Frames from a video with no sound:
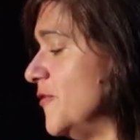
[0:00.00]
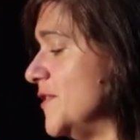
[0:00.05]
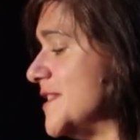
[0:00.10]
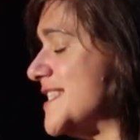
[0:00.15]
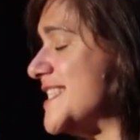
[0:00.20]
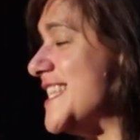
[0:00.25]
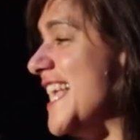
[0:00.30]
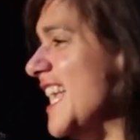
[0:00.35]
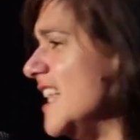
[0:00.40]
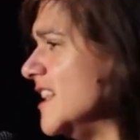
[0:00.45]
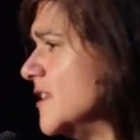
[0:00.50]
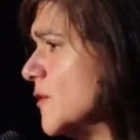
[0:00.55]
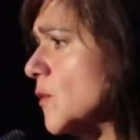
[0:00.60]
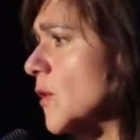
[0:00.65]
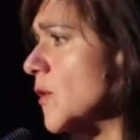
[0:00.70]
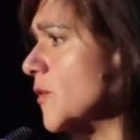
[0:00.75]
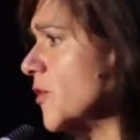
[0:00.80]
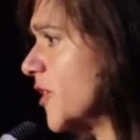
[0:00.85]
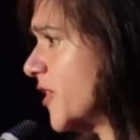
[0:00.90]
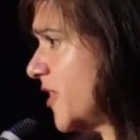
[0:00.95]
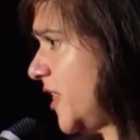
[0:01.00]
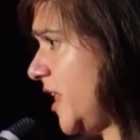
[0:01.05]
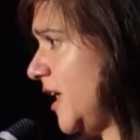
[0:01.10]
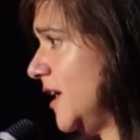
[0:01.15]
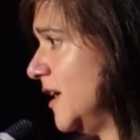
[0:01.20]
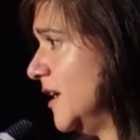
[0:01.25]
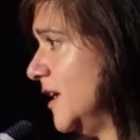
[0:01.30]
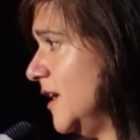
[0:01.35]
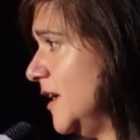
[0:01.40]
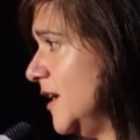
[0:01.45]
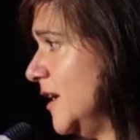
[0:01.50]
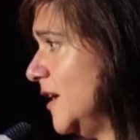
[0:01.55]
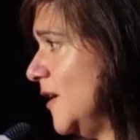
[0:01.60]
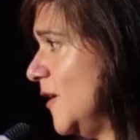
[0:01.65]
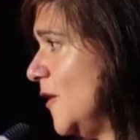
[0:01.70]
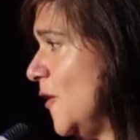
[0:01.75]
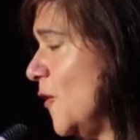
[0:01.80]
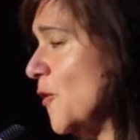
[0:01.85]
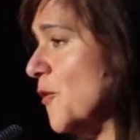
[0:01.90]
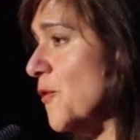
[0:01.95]
saying the wrong thing
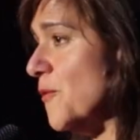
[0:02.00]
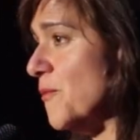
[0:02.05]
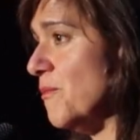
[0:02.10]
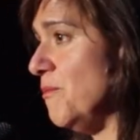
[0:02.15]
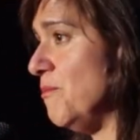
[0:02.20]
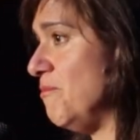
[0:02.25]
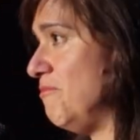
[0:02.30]
or